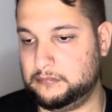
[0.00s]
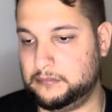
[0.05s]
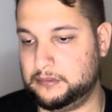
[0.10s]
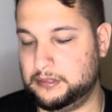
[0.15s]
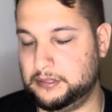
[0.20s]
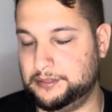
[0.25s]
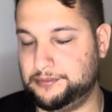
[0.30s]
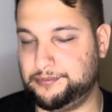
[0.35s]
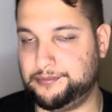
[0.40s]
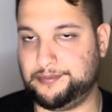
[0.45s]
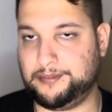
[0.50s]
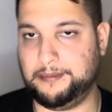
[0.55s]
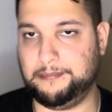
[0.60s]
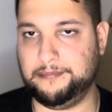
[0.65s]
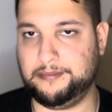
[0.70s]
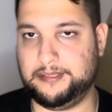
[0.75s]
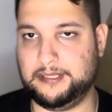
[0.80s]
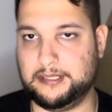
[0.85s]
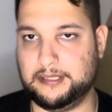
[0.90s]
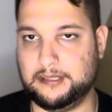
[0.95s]
If
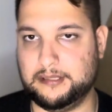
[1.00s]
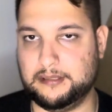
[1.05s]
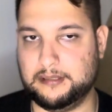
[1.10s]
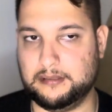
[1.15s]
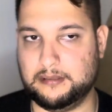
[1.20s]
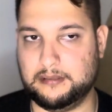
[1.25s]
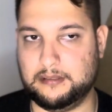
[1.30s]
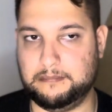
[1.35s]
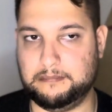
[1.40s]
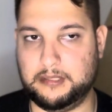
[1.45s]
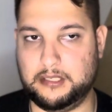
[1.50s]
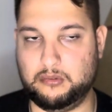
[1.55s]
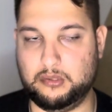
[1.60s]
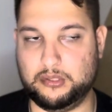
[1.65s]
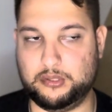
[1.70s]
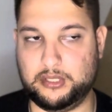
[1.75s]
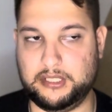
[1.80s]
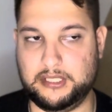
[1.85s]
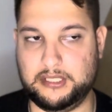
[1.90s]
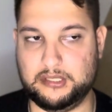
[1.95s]
something on my
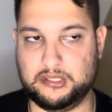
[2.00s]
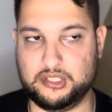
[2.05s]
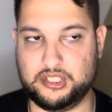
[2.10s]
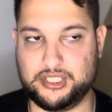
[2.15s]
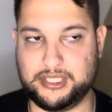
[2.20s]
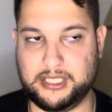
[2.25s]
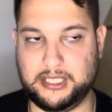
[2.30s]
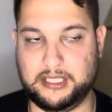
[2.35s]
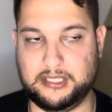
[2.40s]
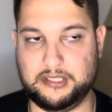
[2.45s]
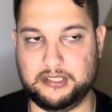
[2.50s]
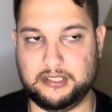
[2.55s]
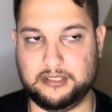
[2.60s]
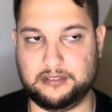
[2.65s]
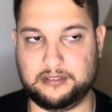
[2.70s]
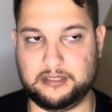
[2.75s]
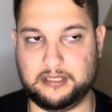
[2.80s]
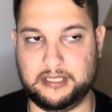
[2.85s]
routine changes